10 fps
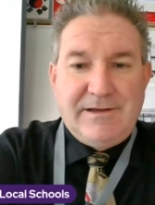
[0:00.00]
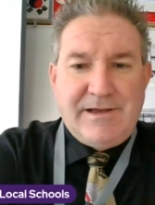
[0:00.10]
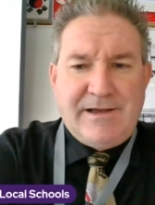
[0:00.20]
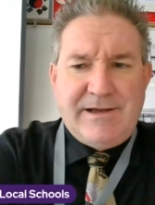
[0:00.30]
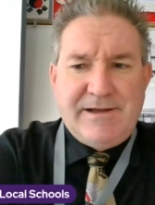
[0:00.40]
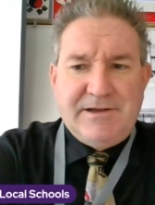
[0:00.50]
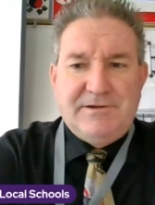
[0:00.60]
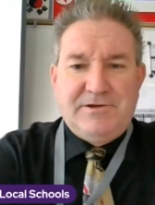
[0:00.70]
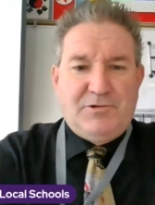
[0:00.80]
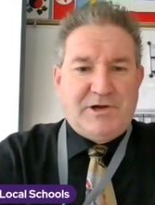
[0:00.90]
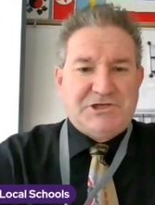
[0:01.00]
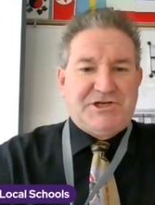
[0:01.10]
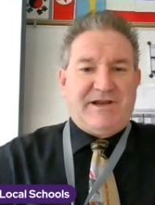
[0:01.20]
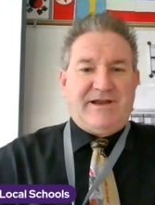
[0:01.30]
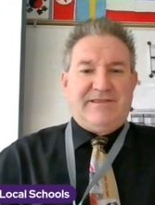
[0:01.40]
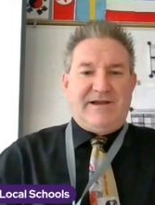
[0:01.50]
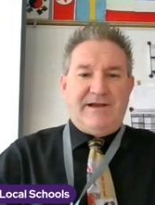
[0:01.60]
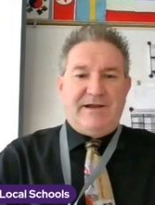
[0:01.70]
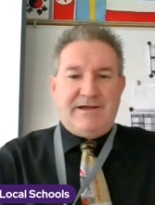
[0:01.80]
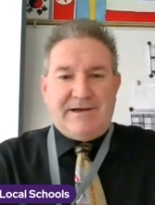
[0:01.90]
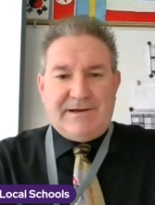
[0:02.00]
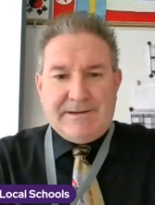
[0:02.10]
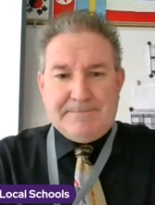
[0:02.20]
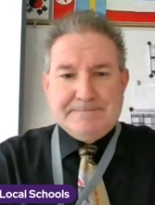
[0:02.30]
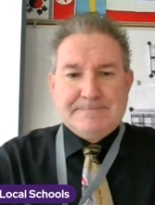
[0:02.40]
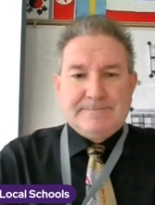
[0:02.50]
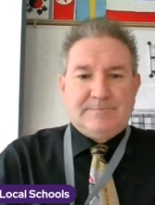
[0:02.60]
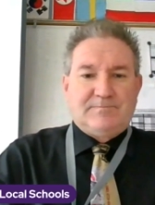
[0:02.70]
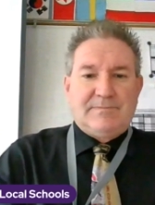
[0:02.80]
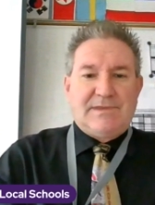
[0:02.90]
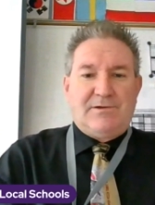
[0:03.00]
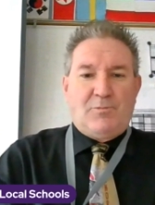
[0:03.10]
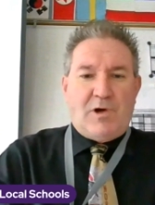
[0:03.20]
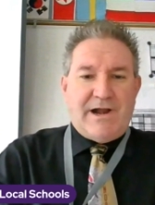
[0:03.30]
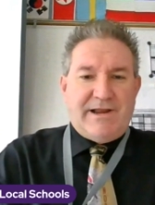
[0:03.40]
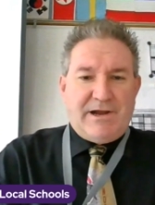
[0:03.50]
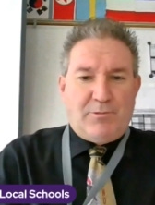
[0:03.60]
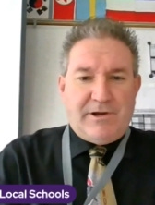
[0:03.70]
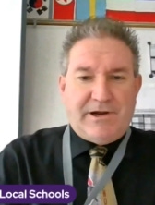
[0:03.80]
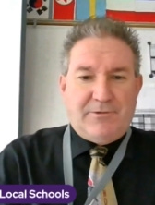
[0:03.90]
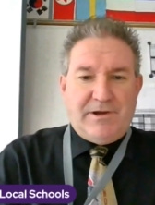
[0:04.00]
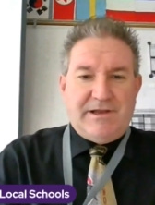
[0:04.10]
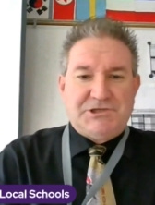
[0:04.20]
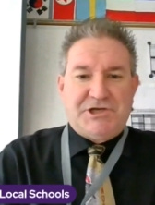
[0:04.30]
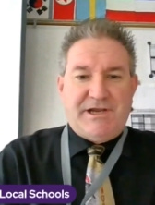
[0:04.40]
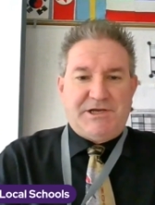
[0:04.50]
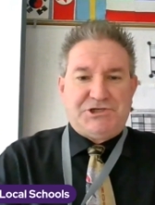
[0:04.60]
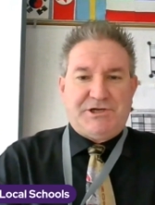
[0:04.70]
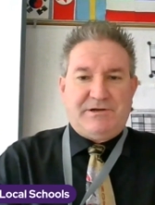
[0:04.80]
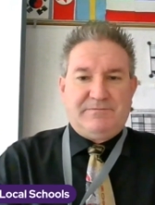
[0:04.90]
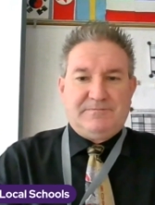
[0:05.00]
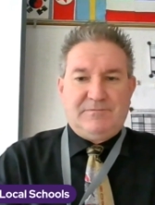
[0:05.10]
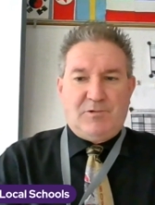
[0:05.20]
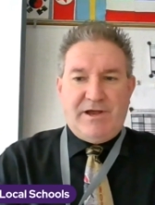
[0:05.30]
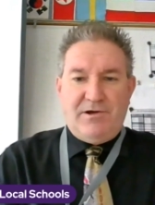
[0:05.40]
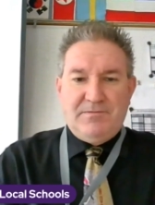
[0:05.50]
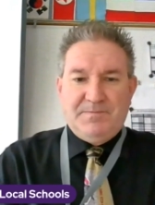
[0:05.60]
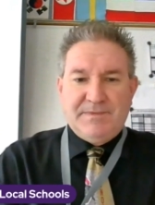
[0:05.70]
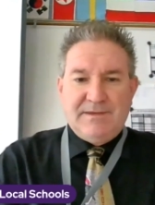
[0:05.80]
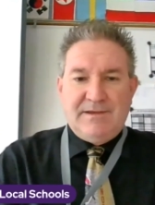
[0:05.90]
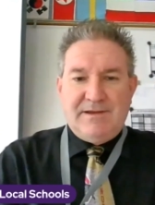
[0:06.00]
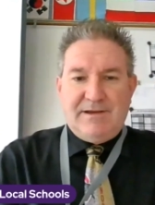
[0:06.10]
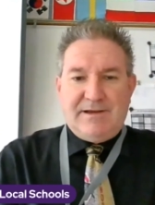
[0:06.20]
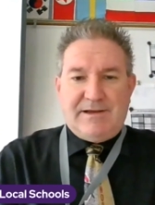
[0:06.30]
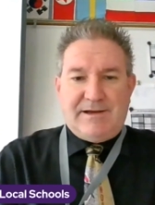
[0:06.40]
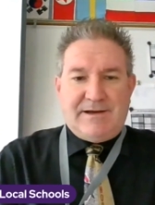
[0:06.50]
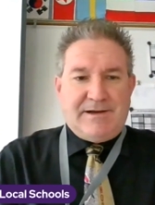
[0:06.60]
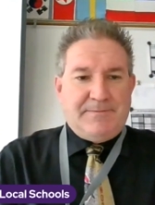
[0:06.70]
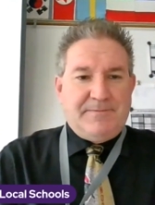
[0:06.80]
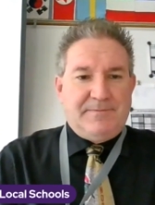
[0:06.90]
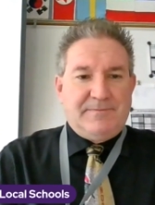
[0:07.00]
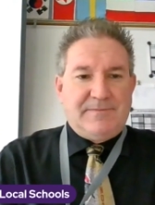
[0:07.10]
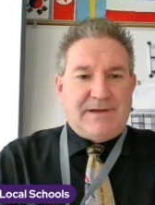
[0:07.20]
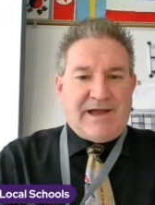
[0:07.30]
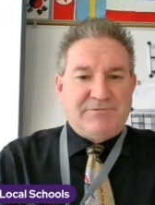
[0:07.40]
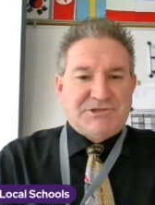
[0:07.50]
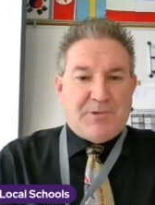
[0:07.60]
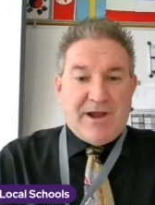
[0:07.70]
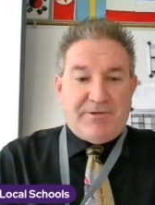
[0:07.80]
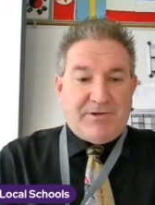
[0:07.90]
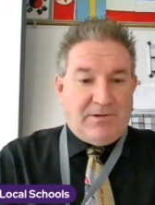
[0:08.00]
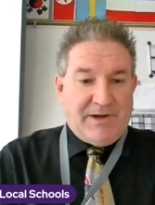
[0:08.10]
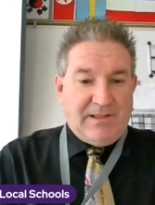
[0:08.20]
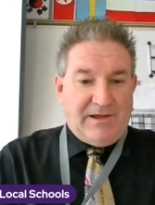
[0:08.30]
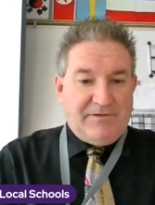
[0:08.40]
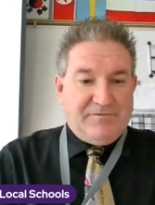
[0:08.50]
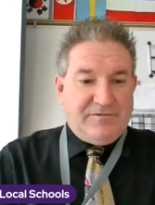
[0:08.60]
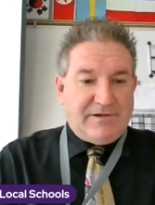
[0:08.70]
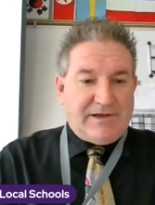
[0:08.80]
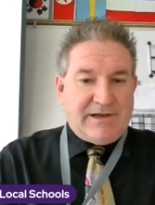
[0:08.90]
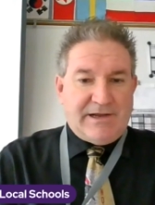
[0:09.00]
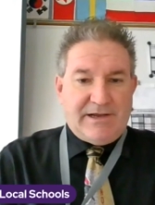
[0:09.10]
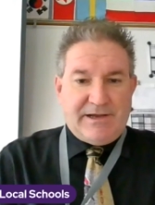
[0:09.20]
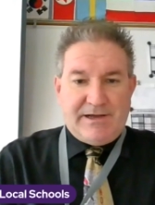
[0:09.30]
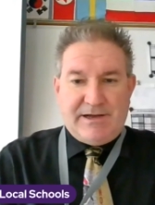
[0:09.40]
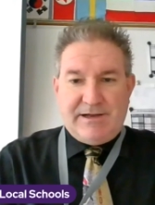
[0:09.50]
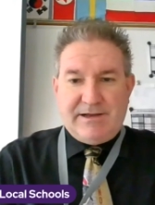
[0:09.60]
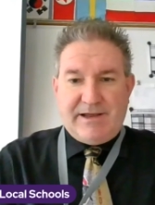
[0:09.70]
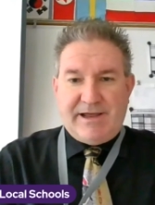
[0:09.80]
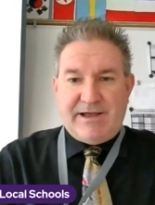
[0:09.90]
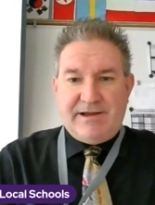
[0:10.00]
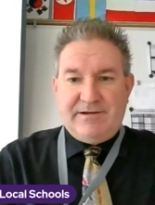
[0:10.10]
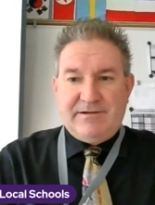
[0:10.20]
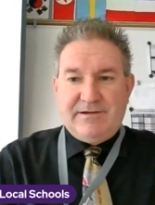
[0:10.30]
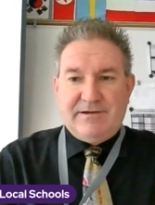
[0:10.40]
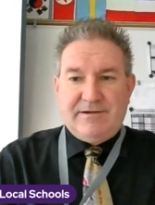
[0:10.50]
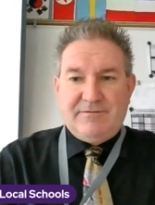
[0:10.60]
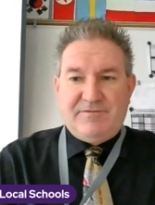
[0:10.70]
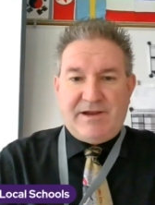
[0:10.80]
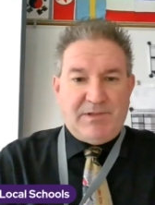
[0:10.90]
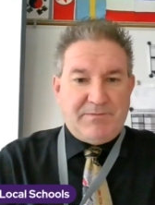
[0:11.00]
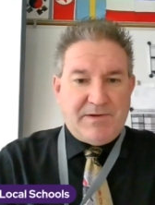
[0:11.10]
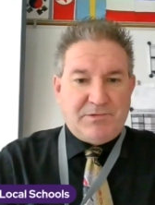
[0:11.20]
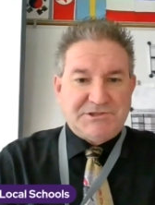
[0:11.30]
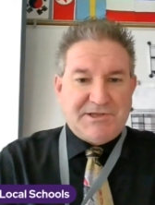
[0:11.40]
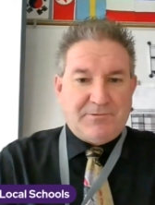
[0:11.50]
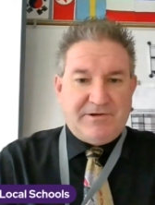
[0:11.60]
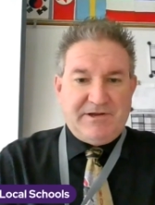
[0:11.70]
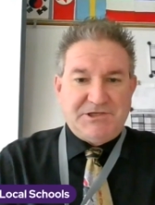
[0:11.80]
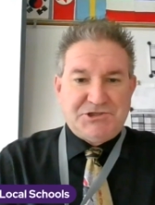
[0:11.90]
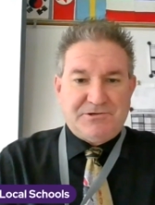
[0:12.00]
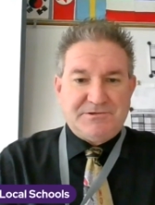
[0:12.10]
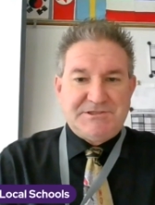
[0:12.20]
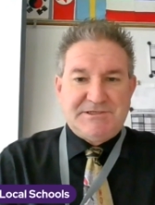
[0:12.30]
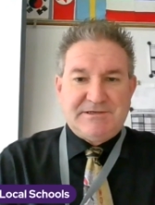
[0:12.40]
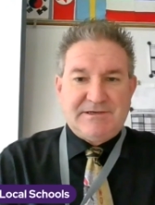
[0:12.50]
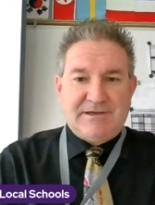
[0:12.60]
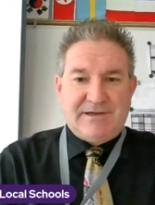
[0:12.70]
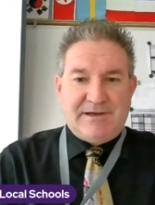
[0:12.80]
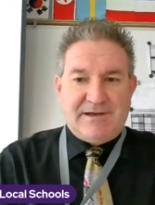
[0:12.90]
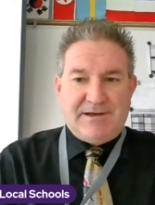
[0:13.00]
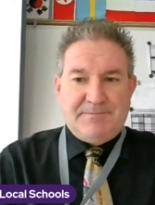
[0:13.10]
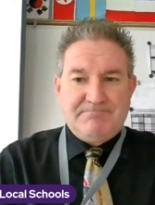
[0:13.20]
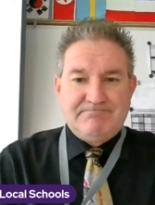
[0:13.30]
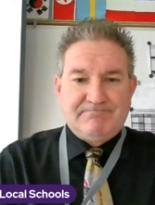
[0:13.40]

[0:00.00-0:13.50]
Uh, good question, Anthony. Um, why did I want to go into education? Well, um, I was around it all my life. I uh, had family members that were teachers. Um,